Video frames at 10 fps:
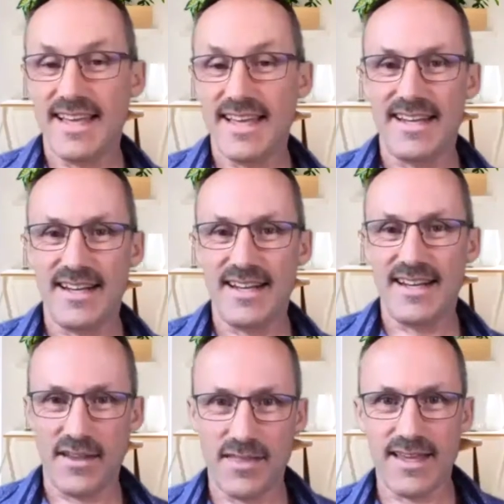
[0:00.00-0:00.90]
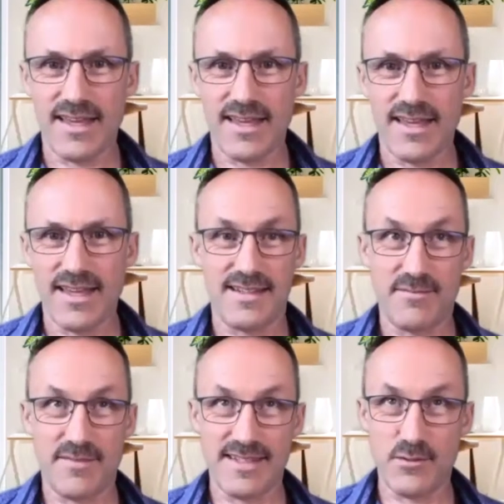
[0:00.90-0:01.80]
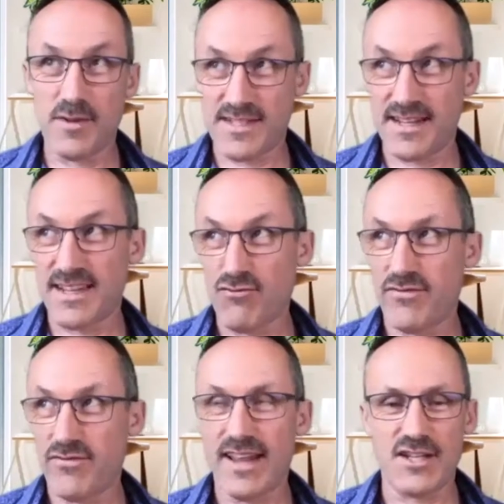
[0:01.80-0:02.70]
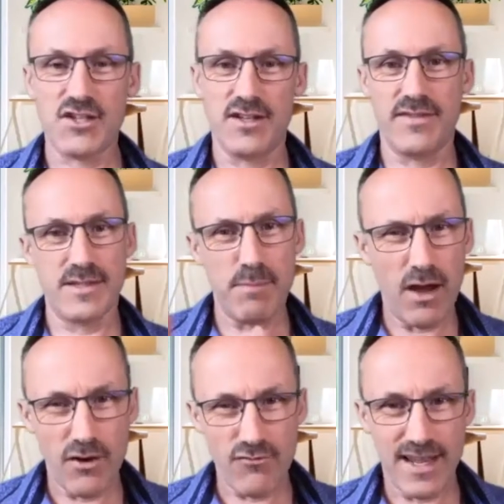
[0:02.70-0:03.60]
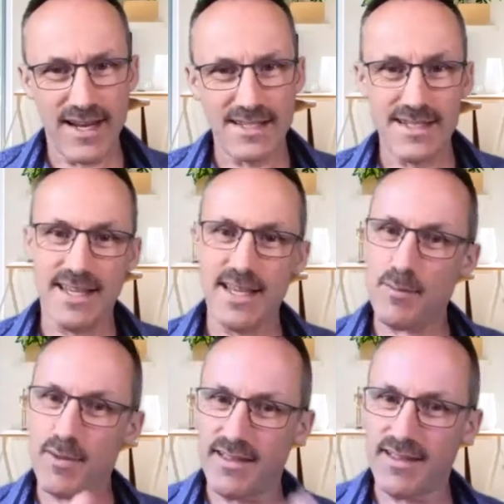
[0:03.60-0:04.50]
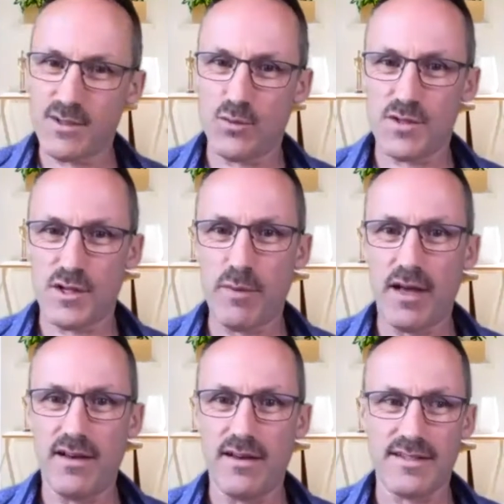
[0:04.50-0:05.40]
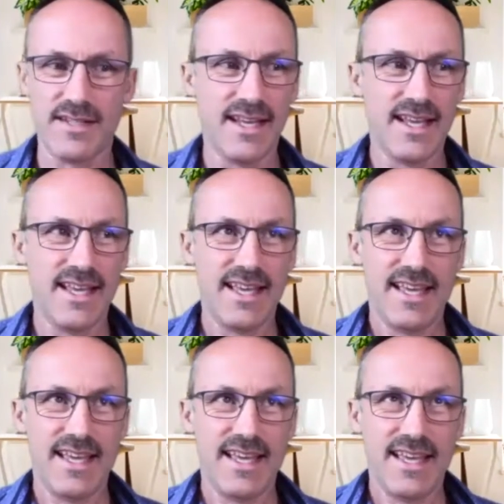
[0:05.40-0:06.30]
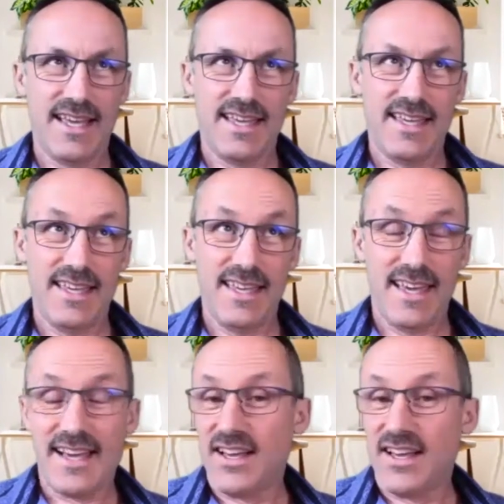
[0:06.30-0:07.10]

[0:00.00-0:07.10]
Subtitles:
and I think it is there's almost like a reflection of, there's part reality here, but then there's also part, yeah,